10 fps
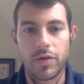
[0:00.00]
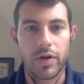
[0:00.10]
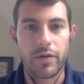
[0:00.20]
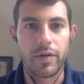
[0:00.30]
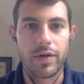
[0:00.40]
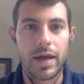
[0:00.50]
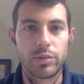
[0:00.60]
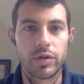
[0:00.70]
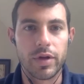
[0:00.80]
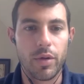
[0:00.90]
kind of
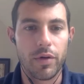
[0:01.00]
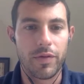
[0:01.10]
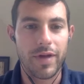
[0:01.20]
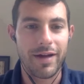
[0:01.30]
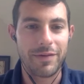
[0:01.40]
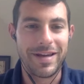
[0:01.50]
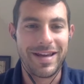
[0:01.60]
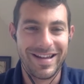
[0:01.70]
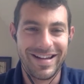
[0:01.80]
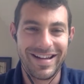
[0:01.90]
labelled them off there, haven't
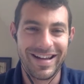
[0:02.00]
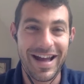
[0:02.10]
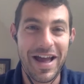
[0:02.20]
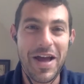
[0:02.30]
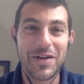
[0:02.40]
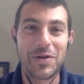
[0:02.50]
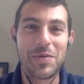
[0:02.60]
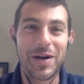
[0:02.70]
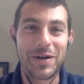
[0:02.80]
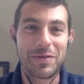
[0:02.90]
you? Your
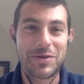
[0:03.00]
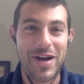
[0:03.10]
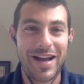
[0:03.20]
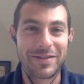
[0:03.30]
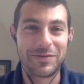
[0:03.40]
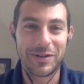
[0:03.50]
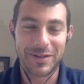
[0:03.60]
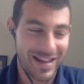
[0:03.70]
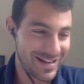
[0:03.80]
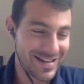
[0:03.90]
work with track and
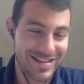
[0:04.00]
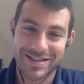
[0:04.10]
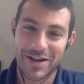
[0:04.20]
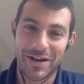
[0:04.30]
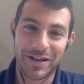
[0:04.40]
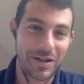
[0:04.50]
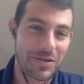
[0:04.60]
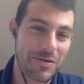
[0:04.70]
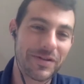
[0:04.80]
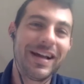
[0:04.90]
field athletes is shining
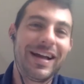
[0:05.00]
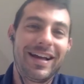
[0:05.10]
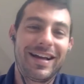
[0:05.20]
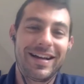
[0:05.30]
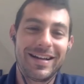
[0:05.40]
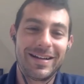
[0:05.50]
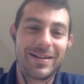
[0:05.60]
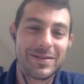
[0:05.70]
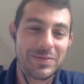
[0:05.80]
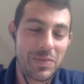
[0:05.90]
through.
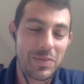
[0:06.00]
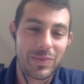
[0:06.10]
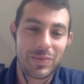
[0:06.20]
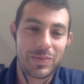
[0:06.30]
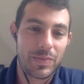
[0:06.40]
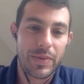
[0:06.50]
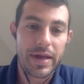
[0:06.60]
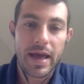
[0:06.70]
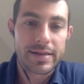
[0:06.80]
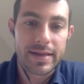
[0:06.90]

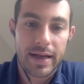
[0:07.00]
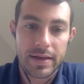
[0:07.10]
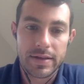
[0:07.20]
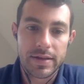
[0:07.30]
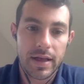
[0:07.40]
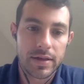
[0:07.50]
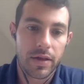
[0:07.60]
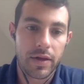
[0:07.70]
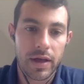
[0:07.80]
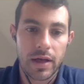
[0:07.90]
But yeah, exactly as you said,
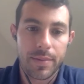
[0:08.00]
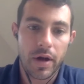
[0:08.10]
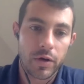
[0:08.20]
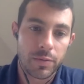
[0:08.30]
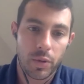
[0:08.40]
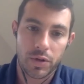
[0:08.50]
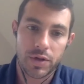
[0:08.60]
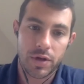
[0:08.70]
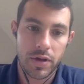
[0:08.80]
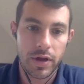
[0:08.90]
you know, thinking about good
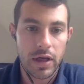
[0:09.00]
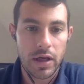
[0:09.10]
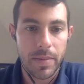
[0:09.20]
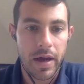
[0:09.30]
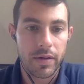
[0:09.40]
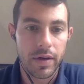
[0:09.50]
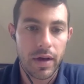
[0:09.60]
posture, thinking about